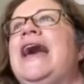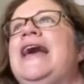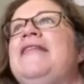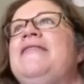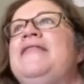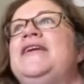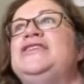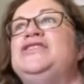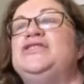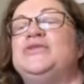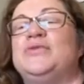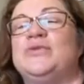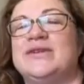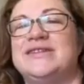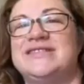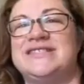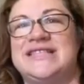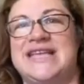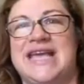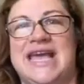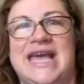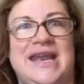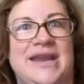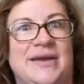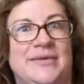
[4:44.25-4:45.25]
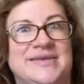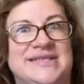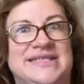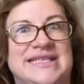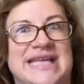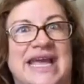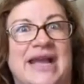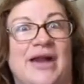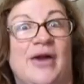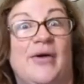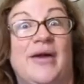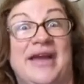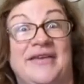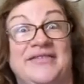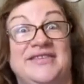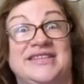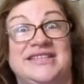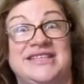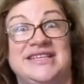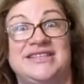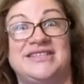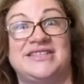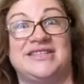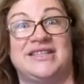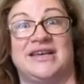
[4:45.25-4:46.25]
And then towards the end, I was like, I have to
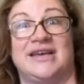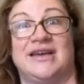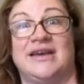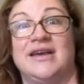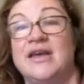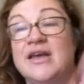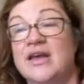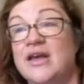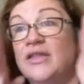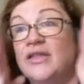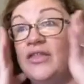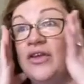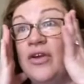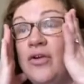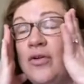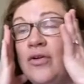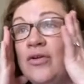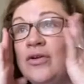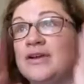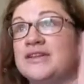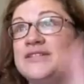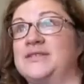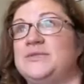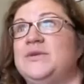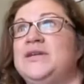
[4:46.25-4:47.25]
teach the chorus.